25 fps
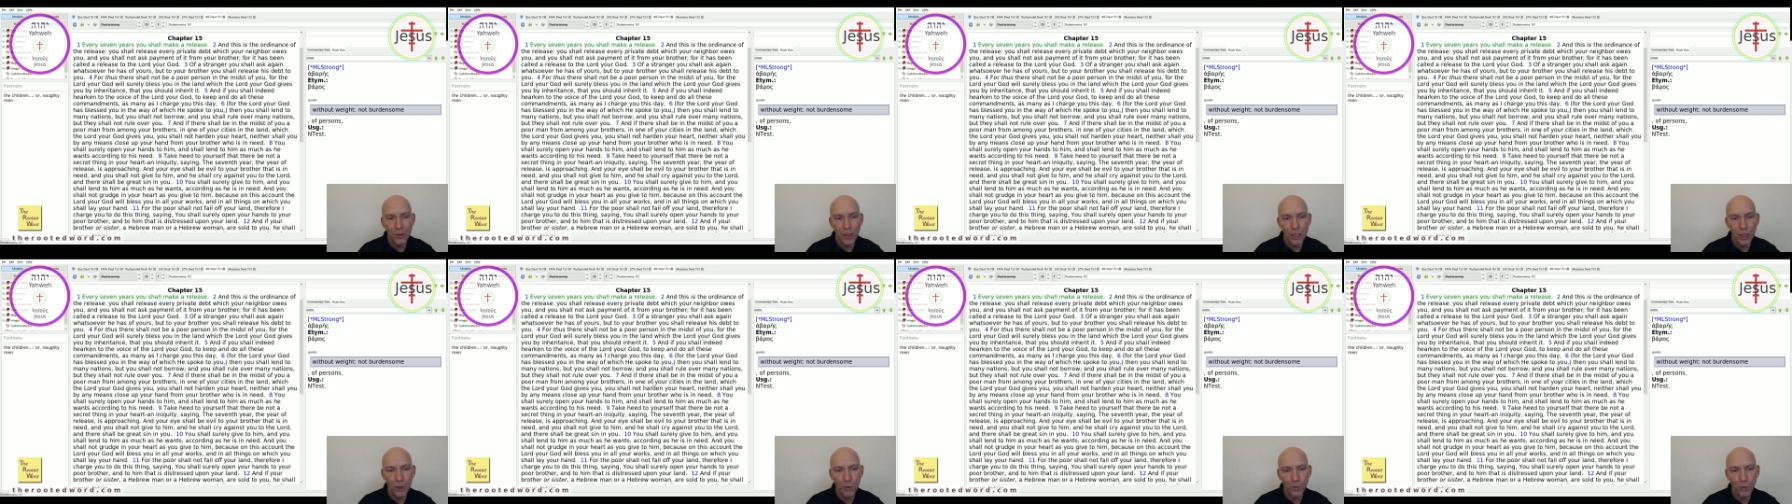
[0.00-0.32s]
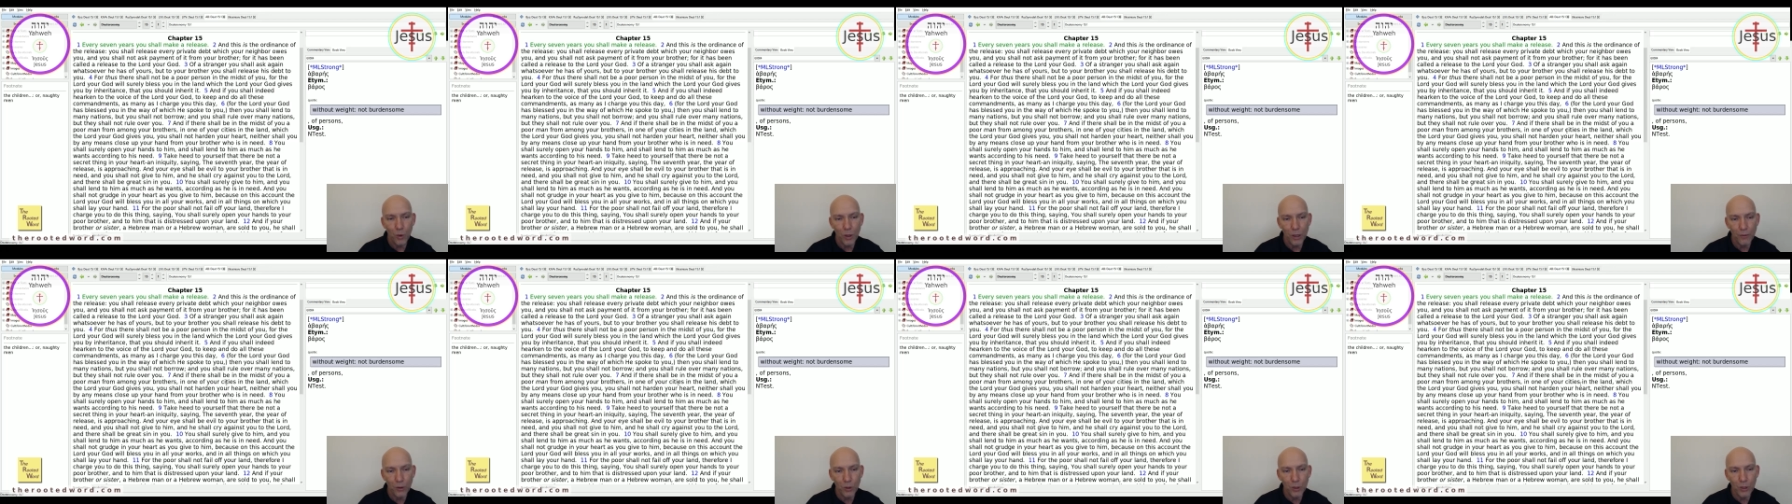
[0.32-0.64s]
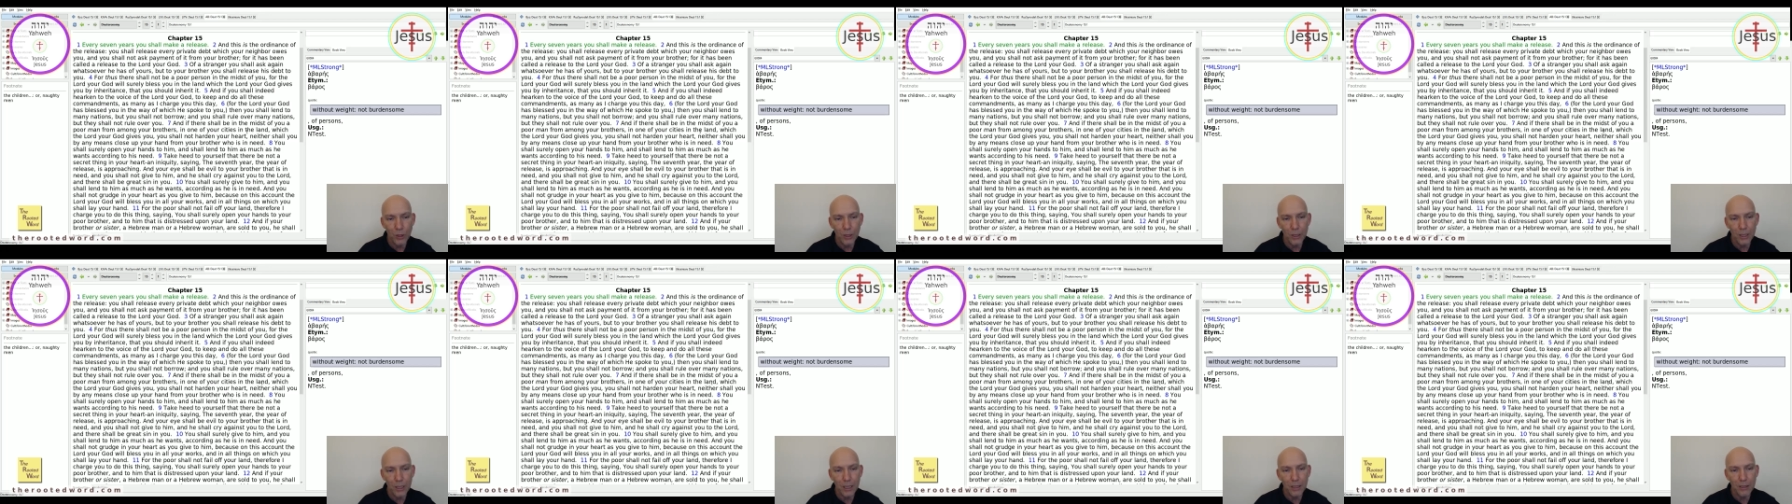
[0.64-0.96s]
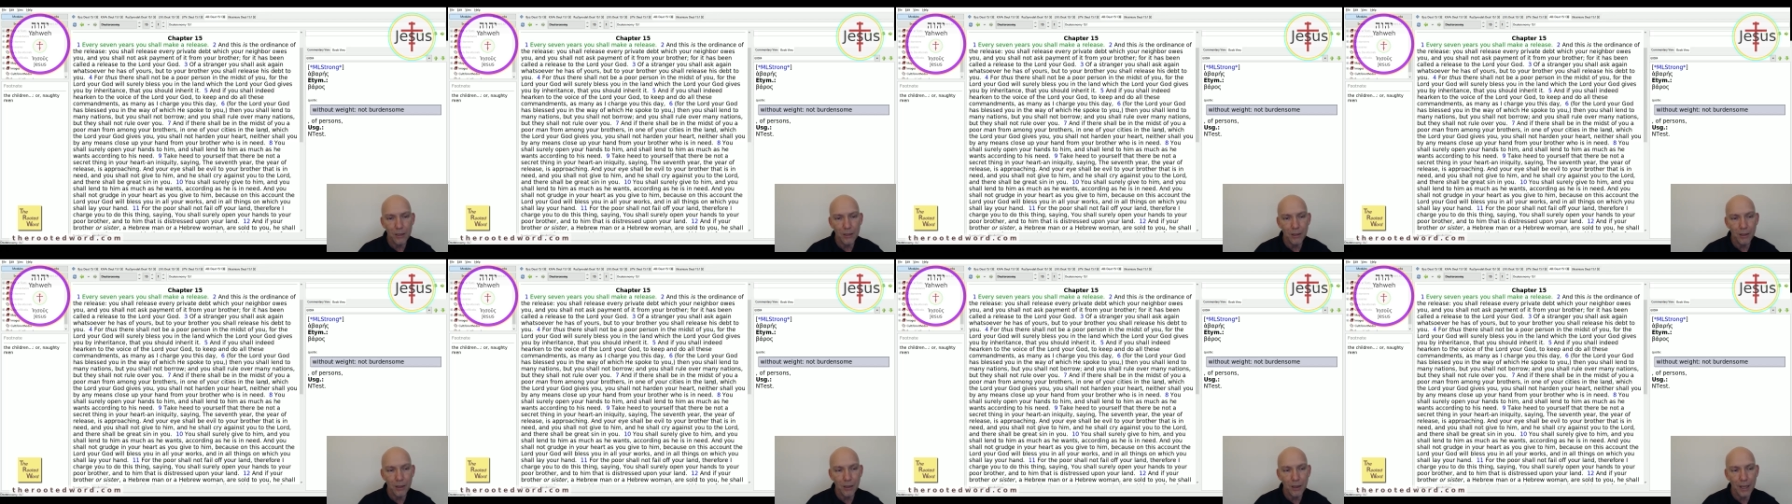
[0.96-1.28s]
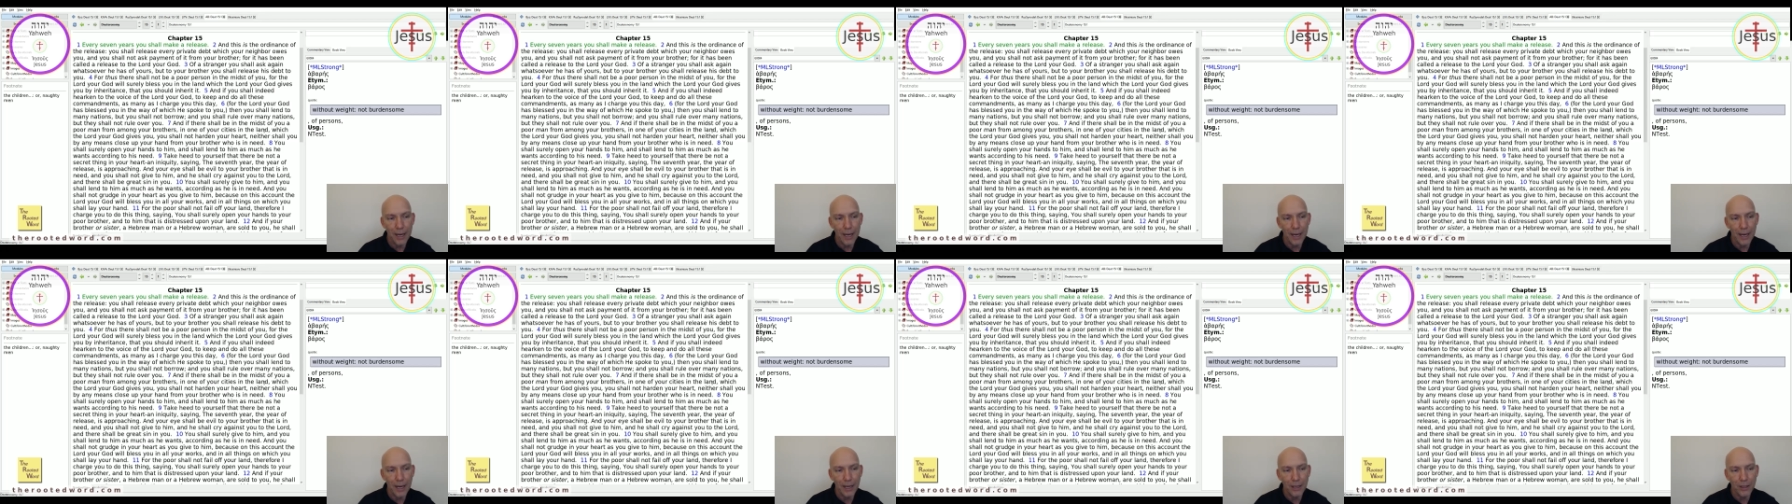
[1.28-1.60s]
in one of your cities in the
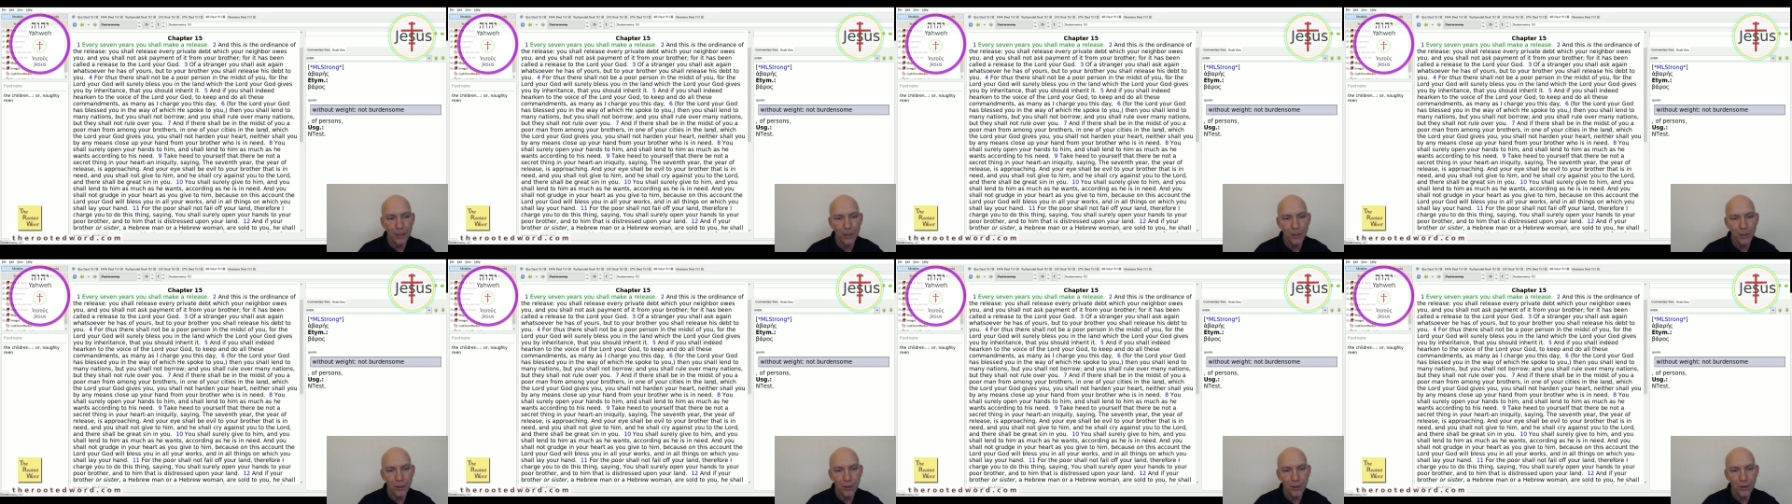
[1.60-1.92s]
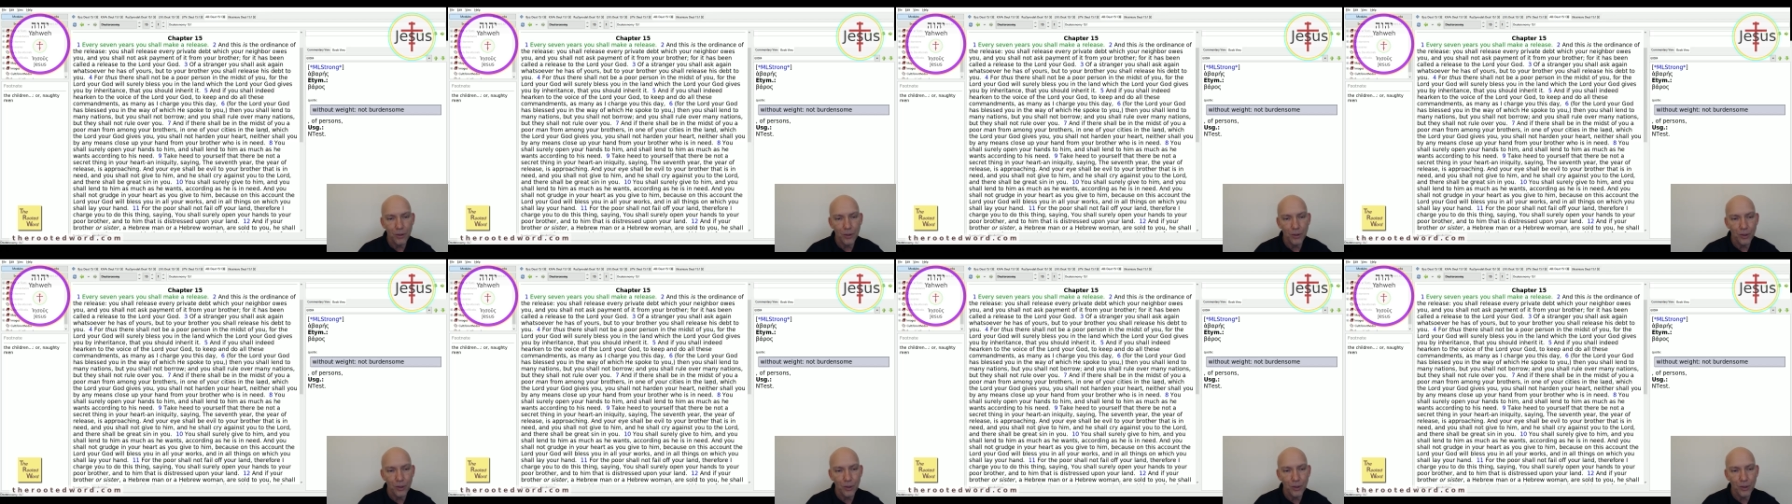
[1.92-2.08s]
land,